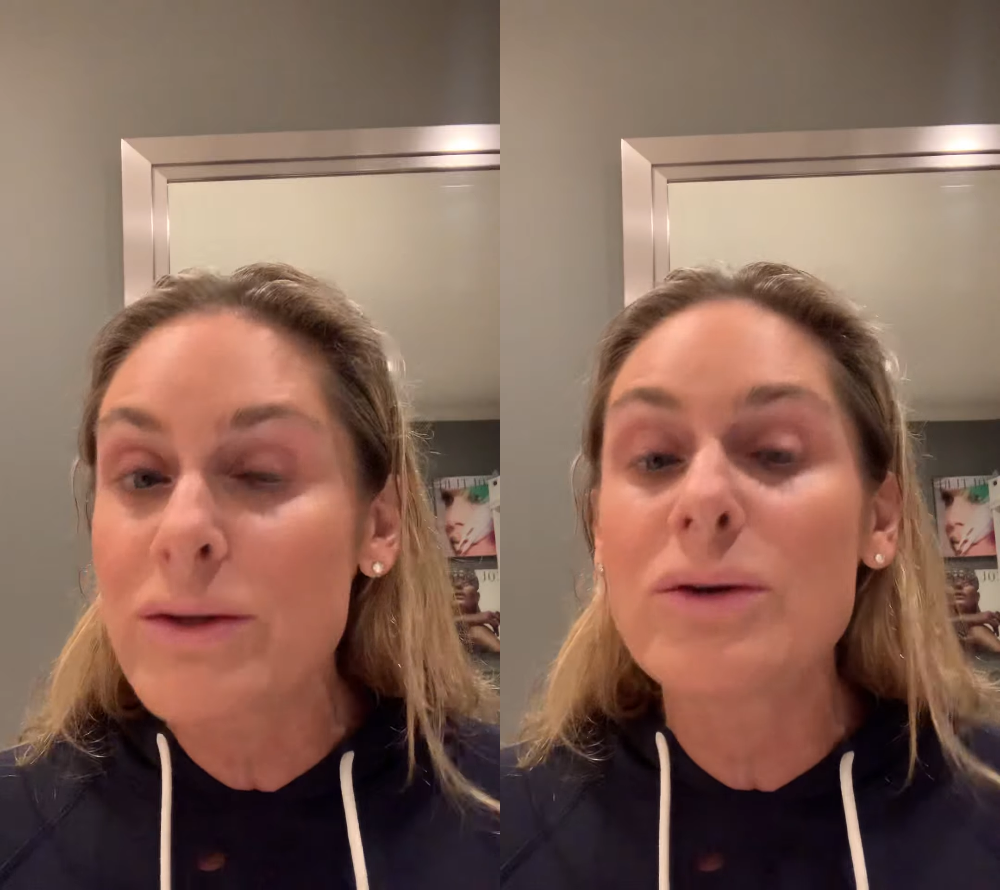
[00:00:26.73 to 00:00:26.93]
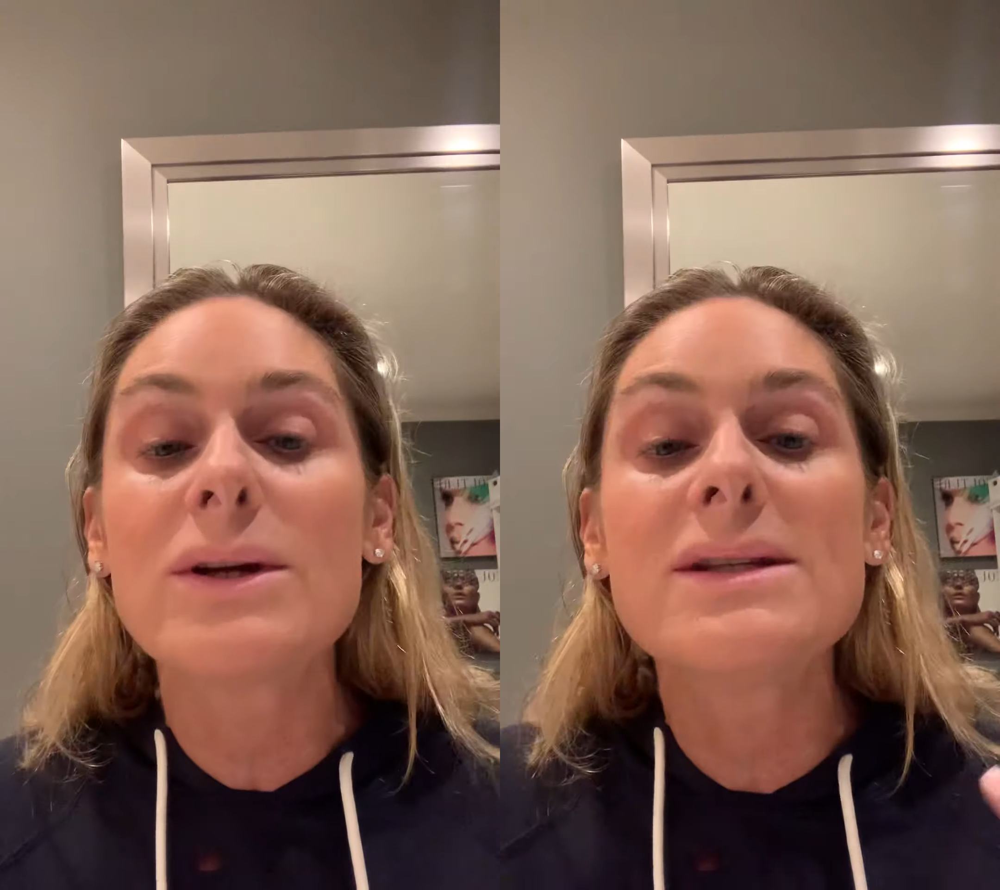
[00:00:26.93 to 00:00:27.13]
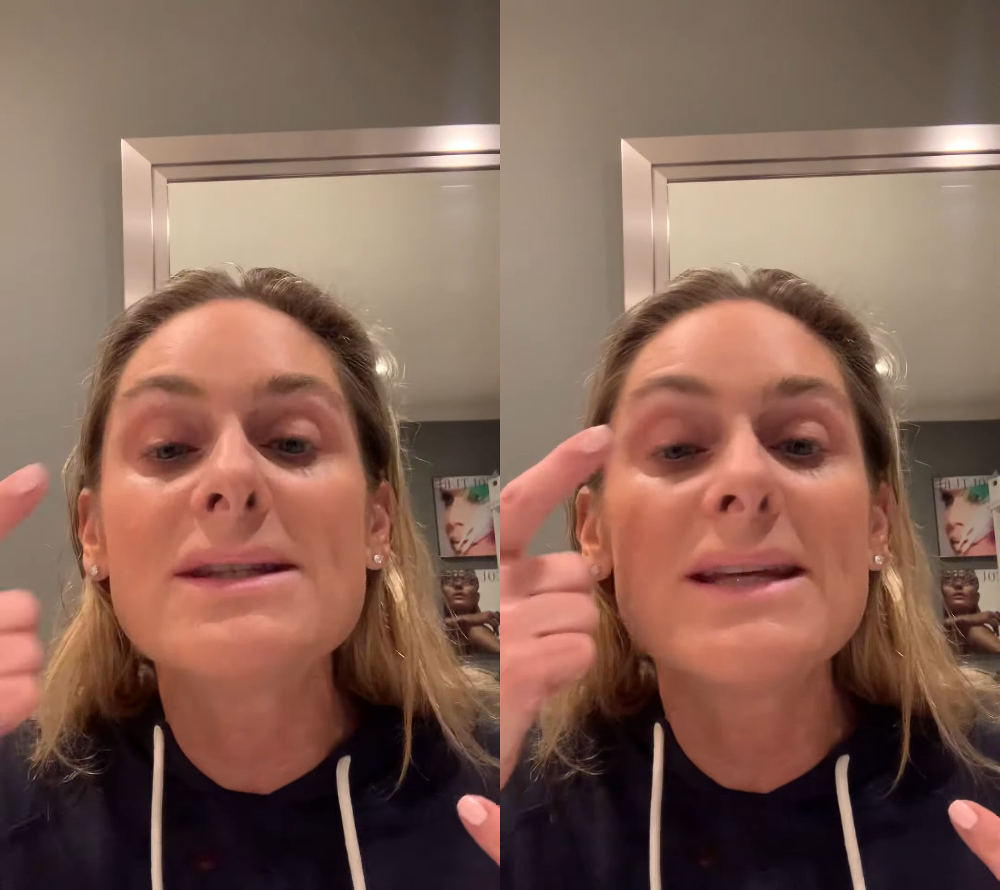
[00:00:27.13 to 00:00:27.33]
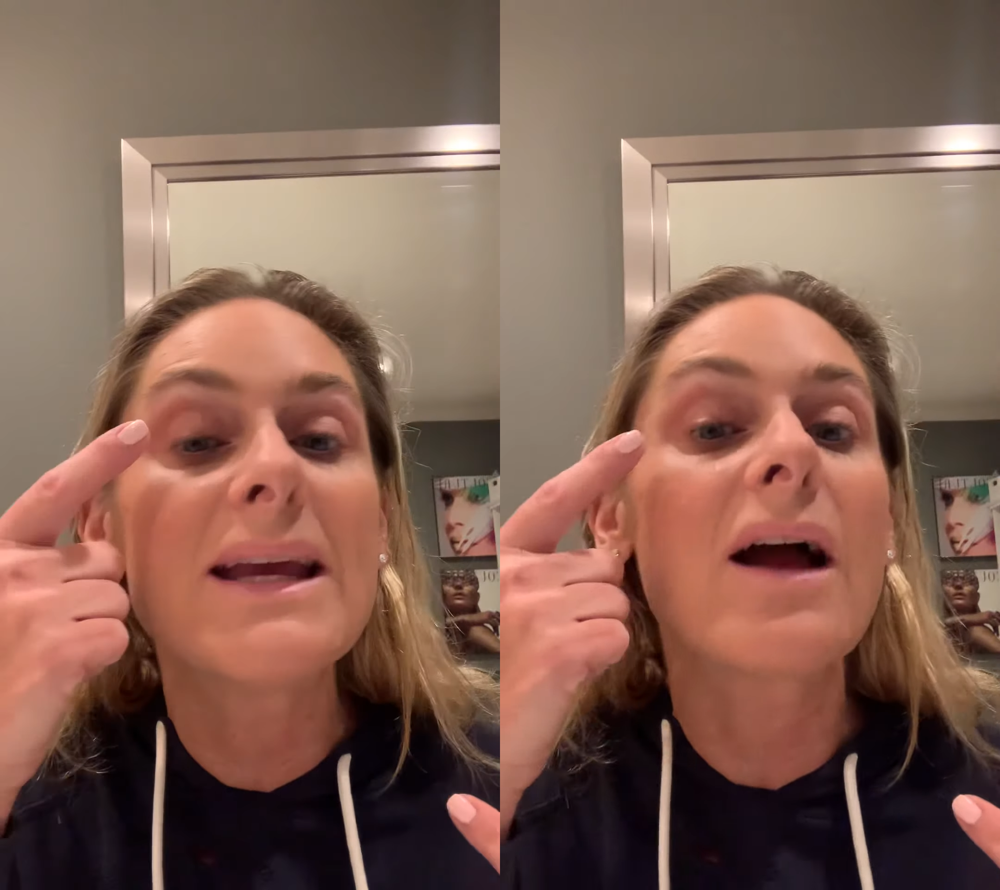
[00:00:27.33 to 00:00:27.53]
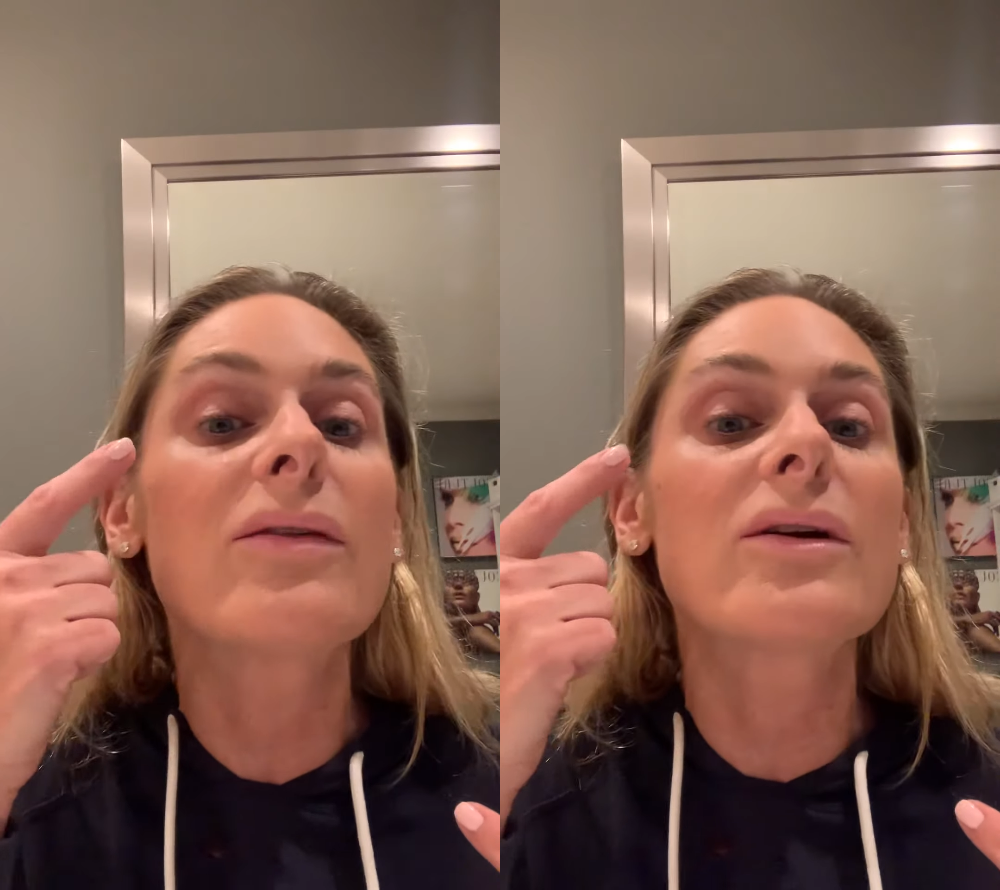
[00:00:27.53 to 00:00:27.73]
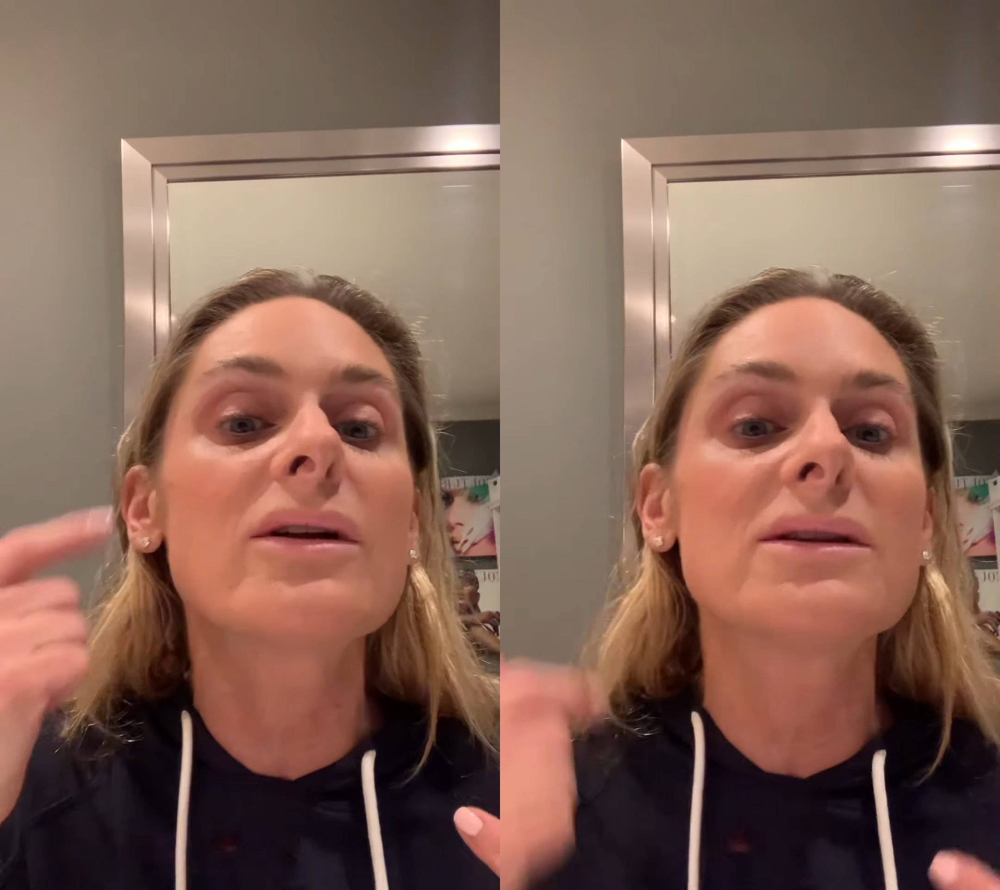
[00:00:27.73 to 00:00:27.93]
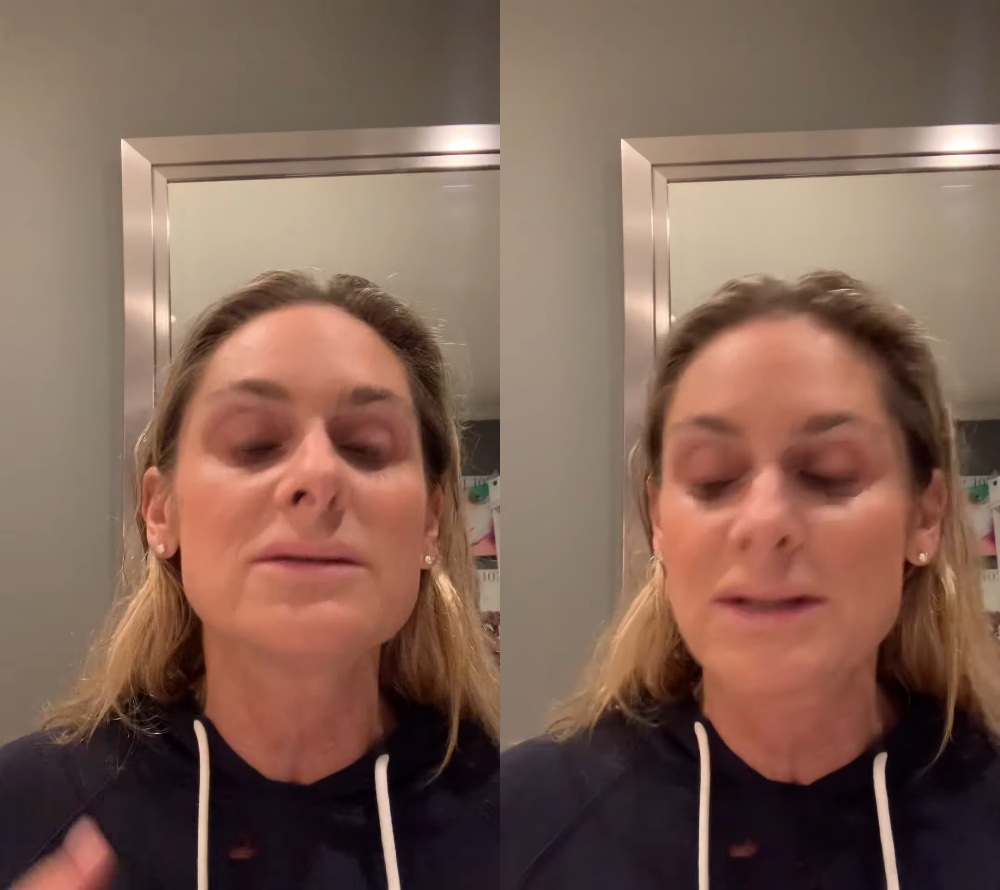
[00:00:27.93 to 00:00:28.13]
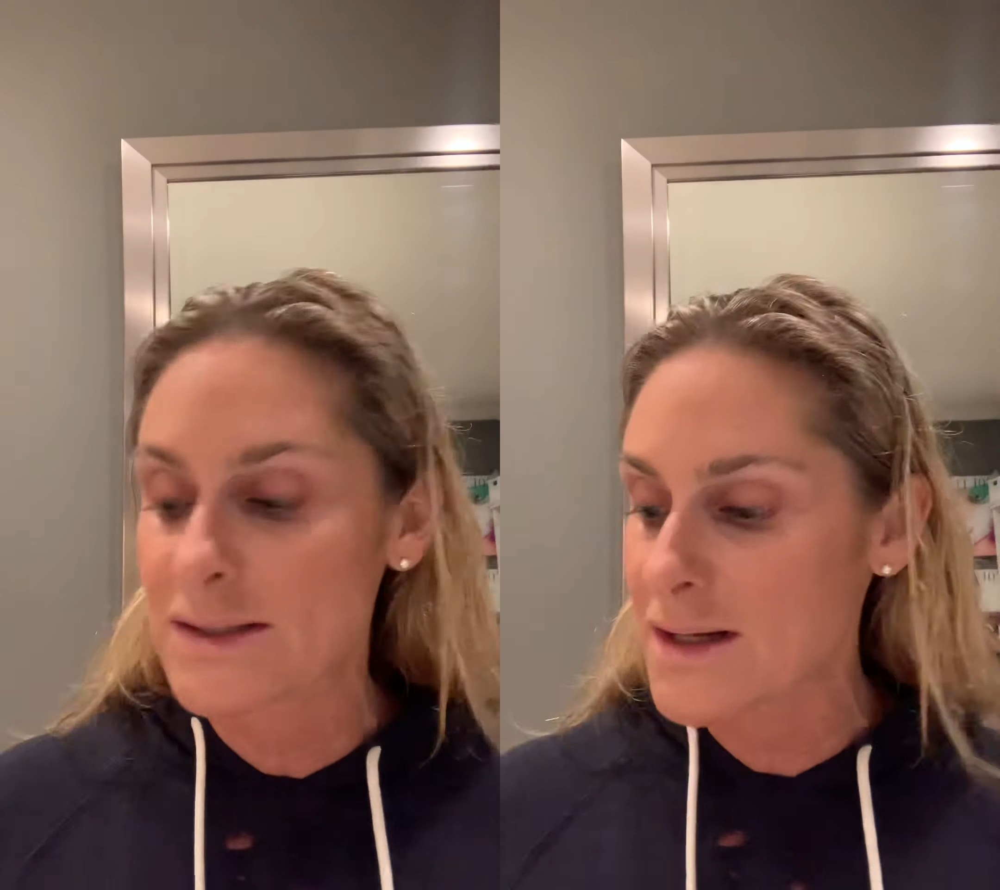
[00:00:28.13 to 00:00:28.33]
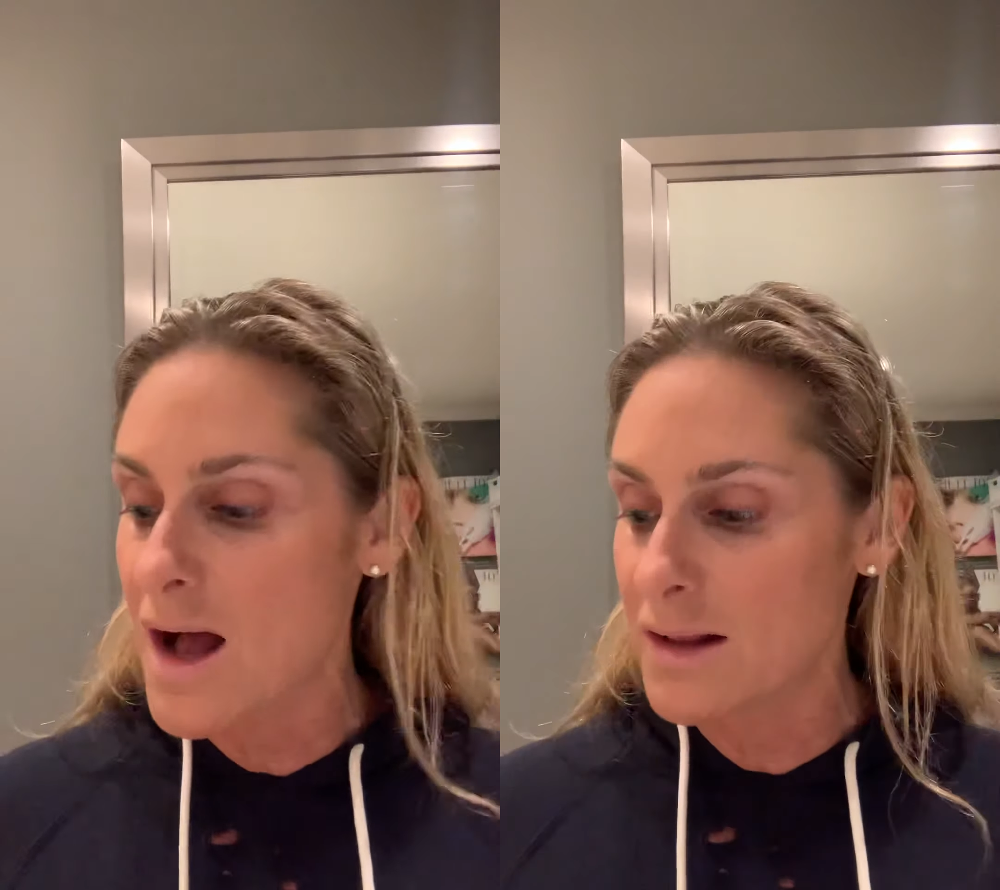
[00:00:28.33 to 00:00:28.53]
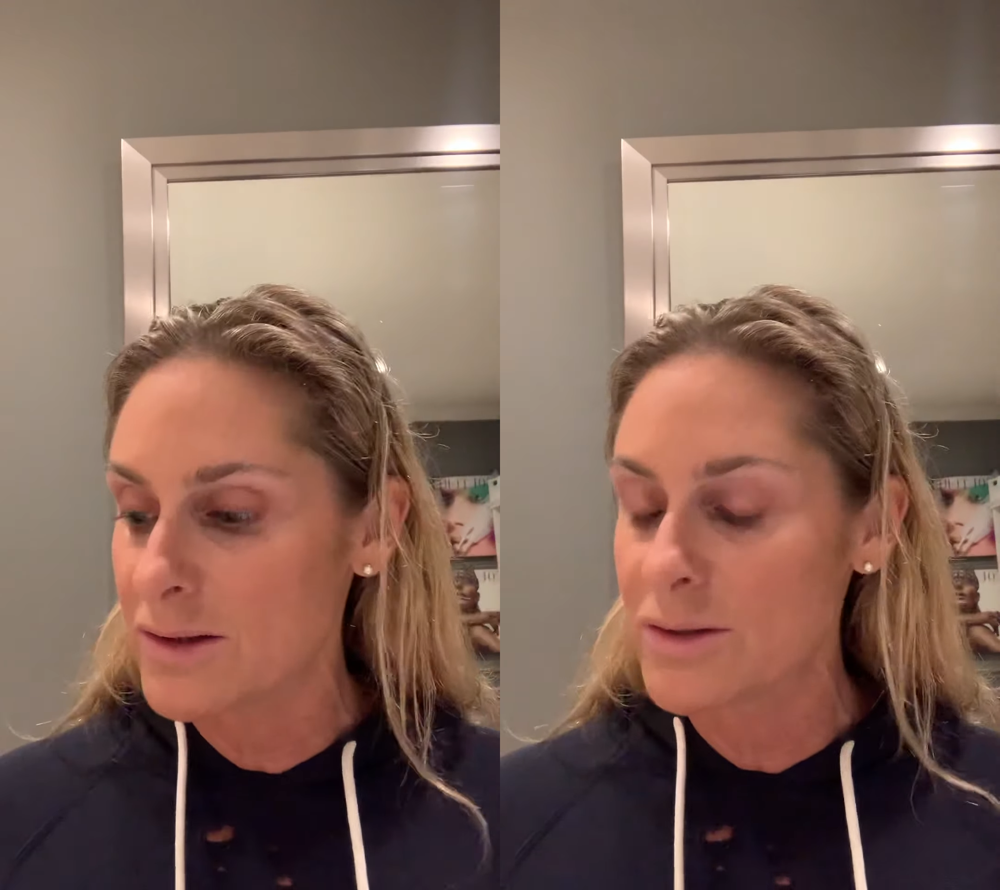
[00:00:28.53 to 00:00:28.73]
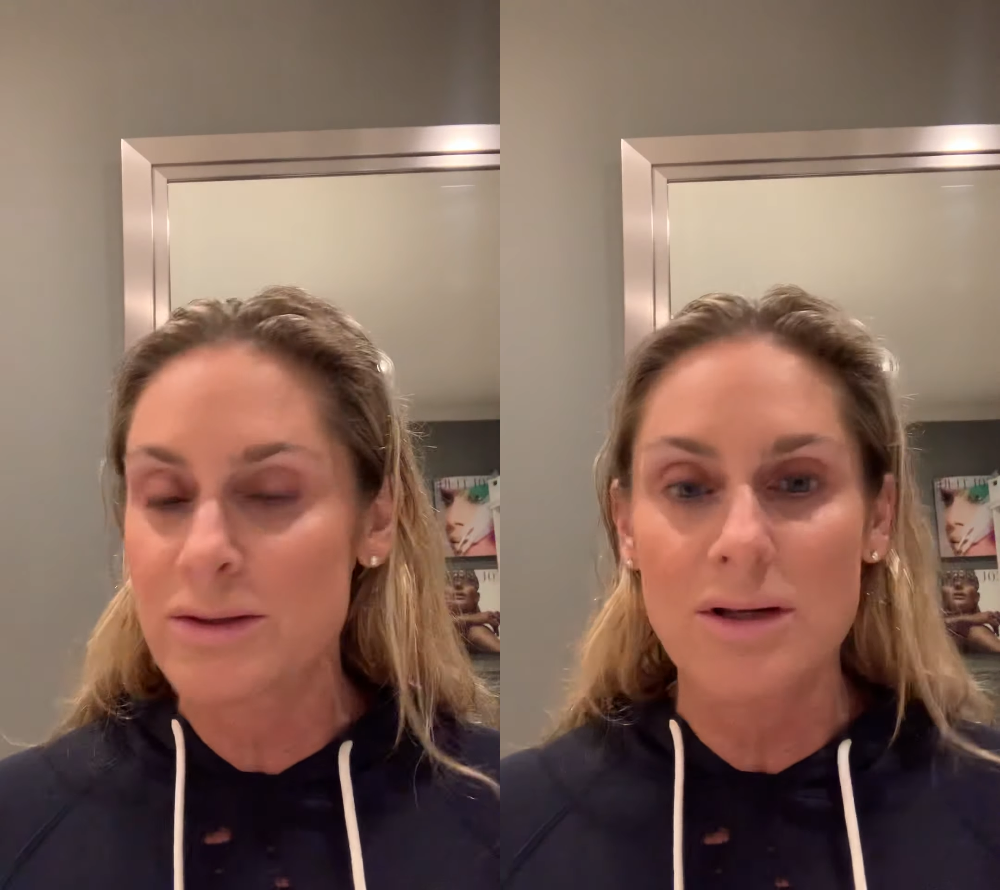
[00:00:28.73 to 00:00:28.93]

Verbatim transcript: and you can see how they're a little discolored.